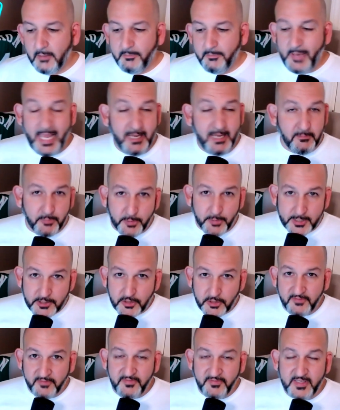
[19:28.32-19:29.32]
Peyton
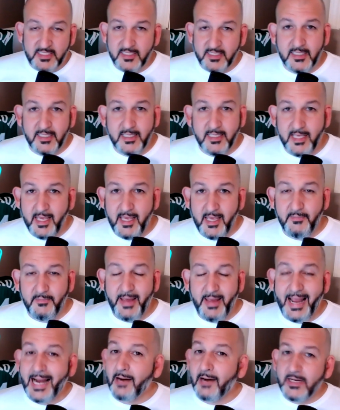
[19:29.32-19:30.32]
Pritchard if he's in the
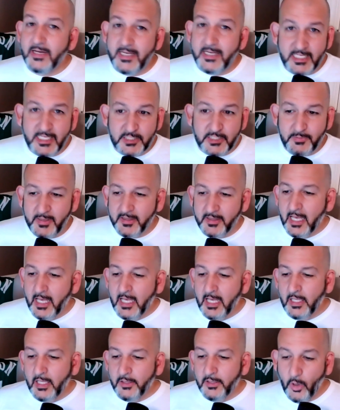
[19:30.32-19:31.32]
game, Aaron Nesmith,
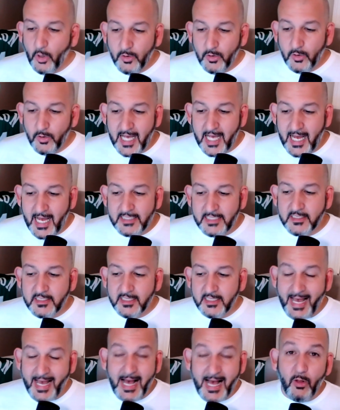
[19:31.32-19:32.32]
those
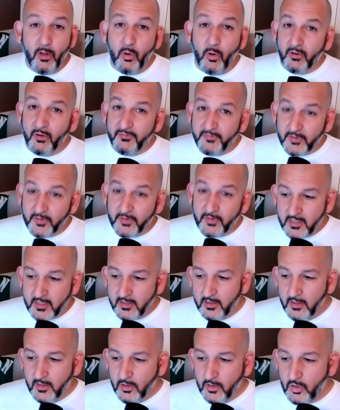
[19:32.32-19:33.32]
guys, Al Horford,
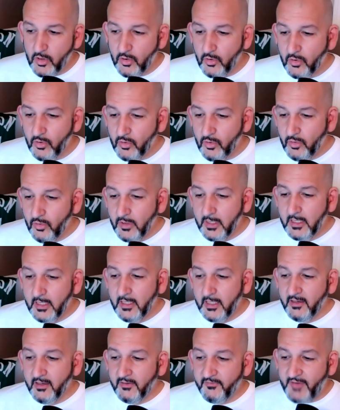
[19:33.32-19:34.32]
who
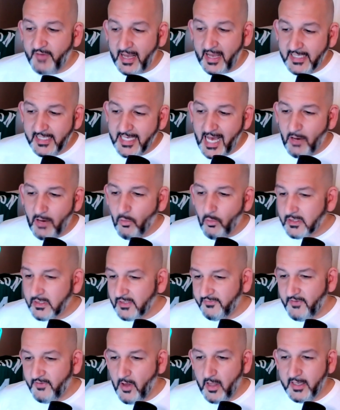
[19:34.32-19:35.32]
finally got one
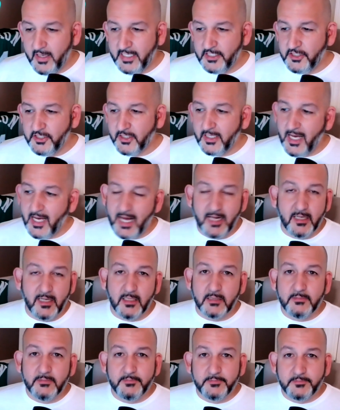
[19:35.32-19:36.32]
to fall against
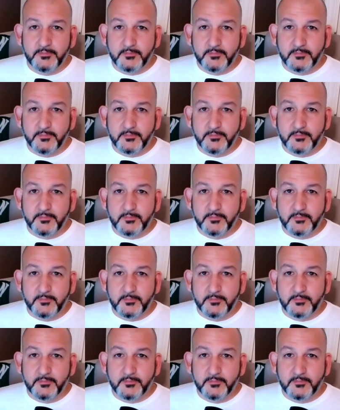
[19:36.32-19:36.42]
Chicago,